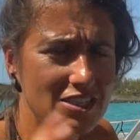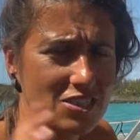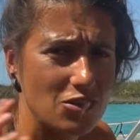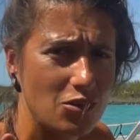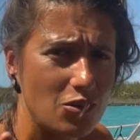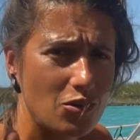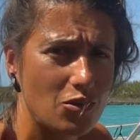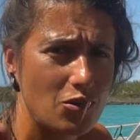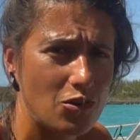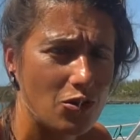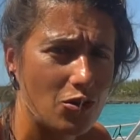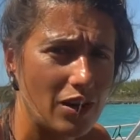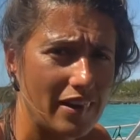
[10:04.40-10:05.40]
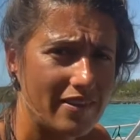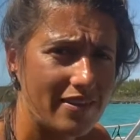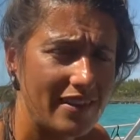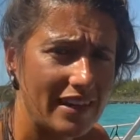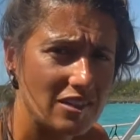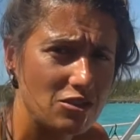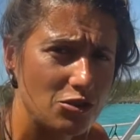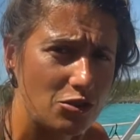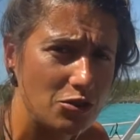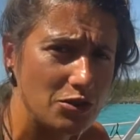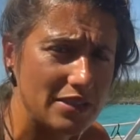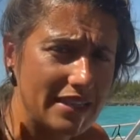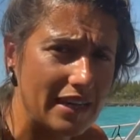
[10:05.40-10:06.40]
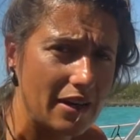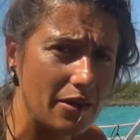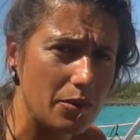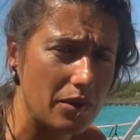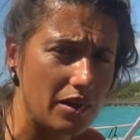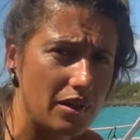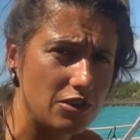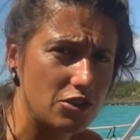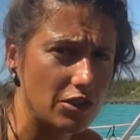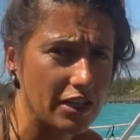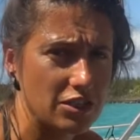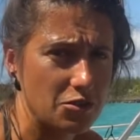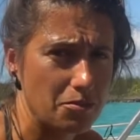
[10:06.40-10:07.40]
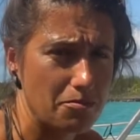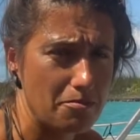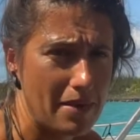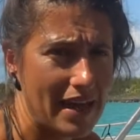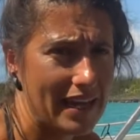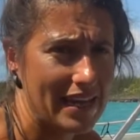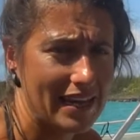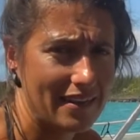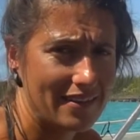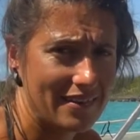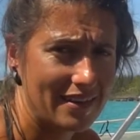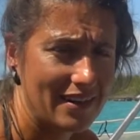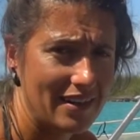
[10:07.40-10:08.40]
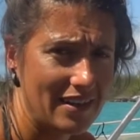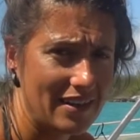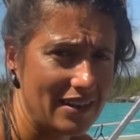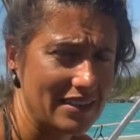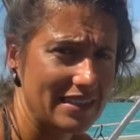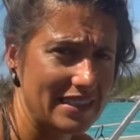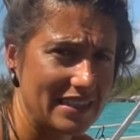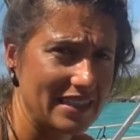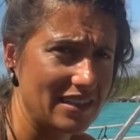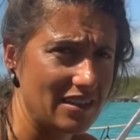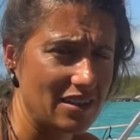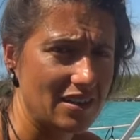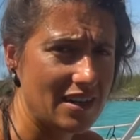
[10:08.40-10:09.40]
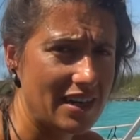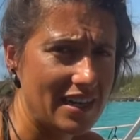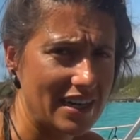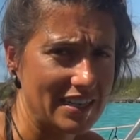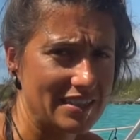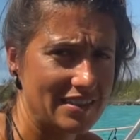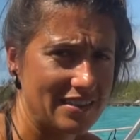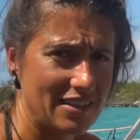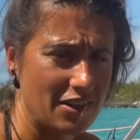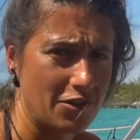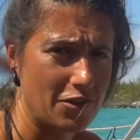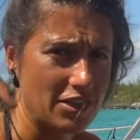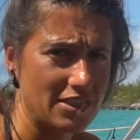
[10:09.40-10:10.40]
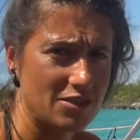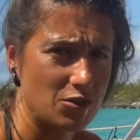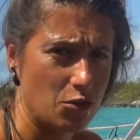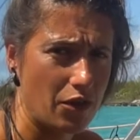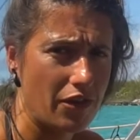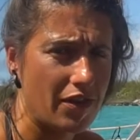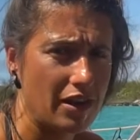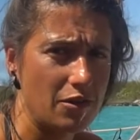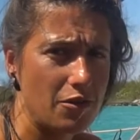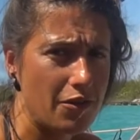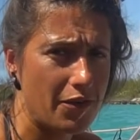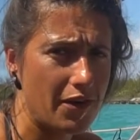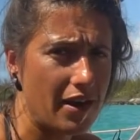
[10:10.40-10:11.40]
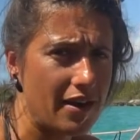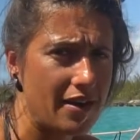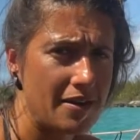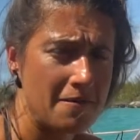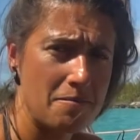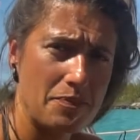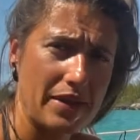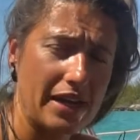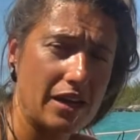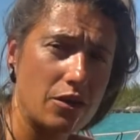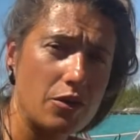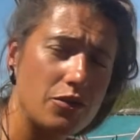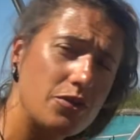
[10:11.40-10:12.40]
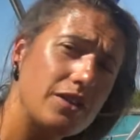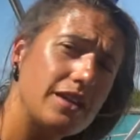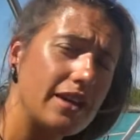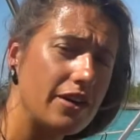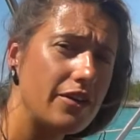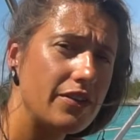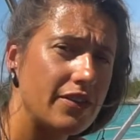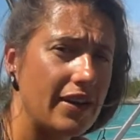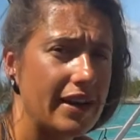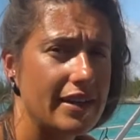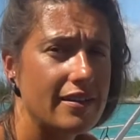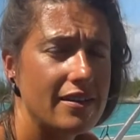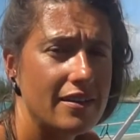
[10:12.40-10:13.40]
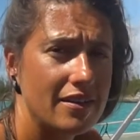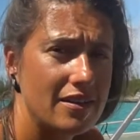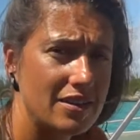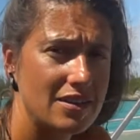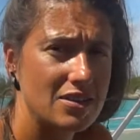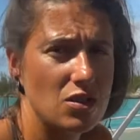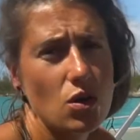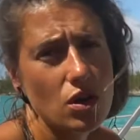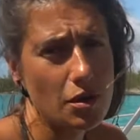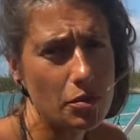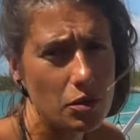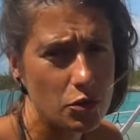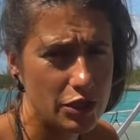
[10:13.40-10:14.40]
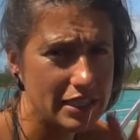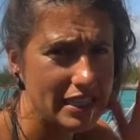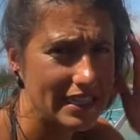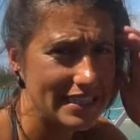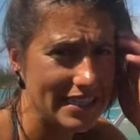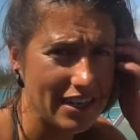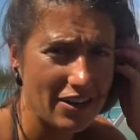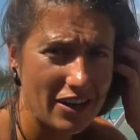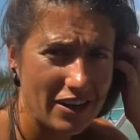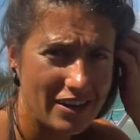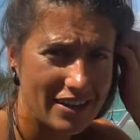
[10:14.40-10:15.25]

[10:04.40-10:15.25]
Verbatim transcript: so I think Tuesday we'll try to make it on the little cut across North Eleuthera and go to the other side. So a couple more days here.